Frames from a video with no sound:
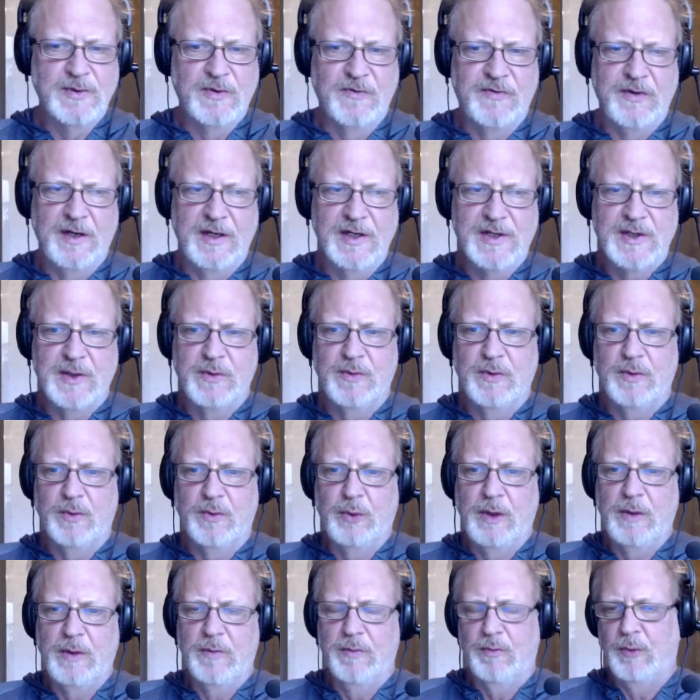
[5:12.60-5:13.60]
observation.
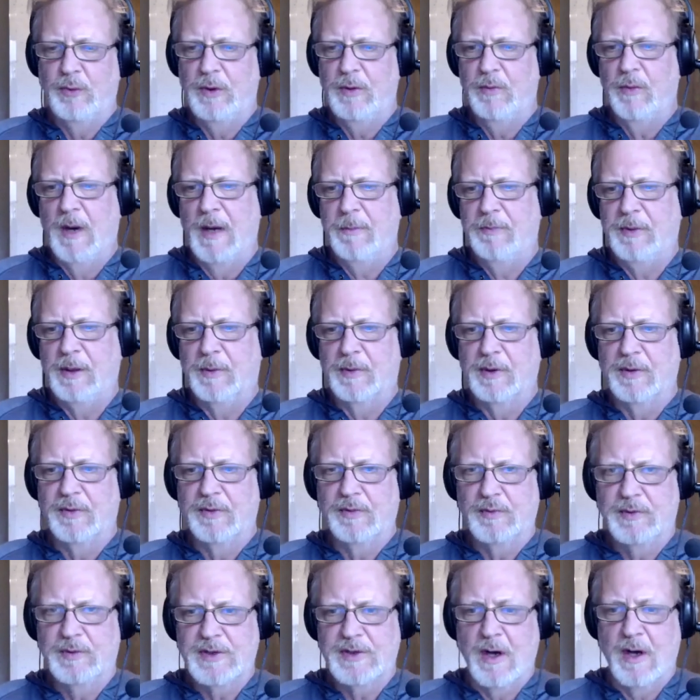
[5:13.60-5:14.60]
We might be able to
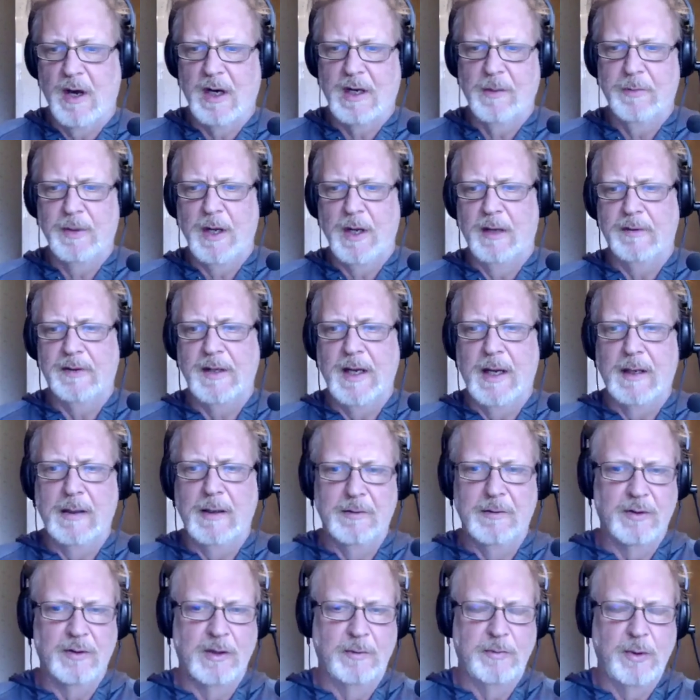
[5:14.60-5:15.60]
talk about that a
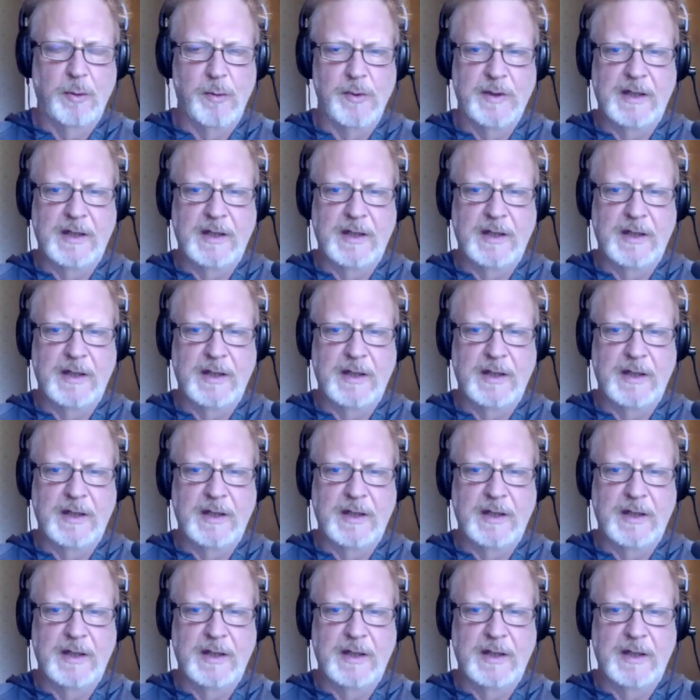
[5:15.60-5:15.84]
little bit when we get